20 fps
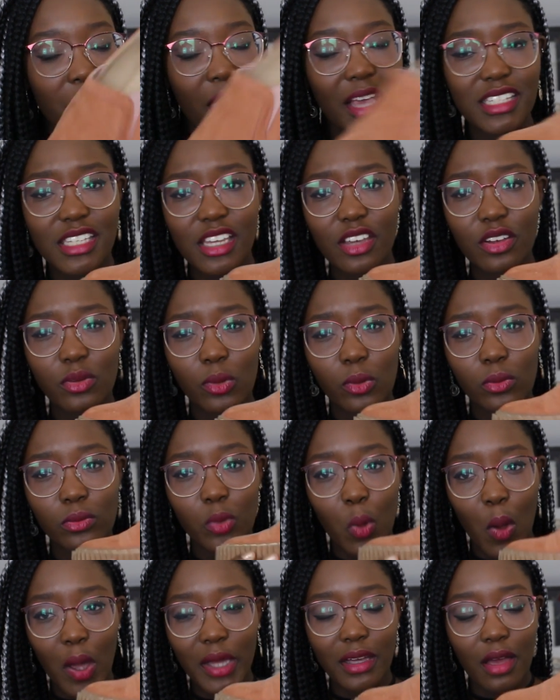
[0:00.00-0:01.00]
makes it
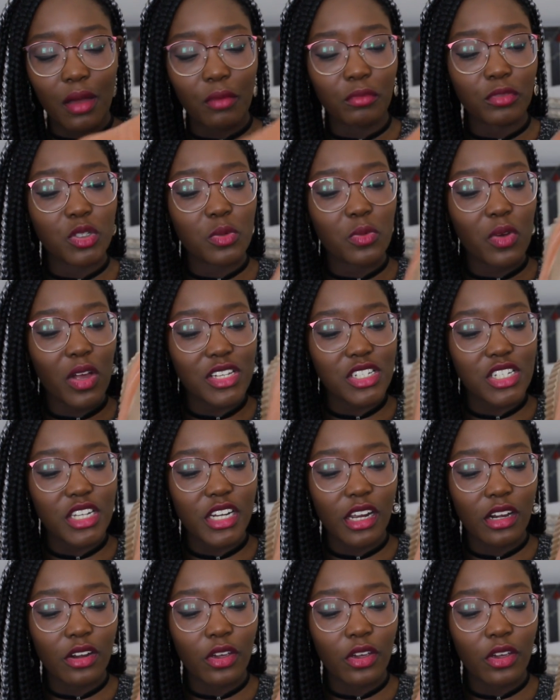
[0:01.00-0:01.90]
quite comfortable actually.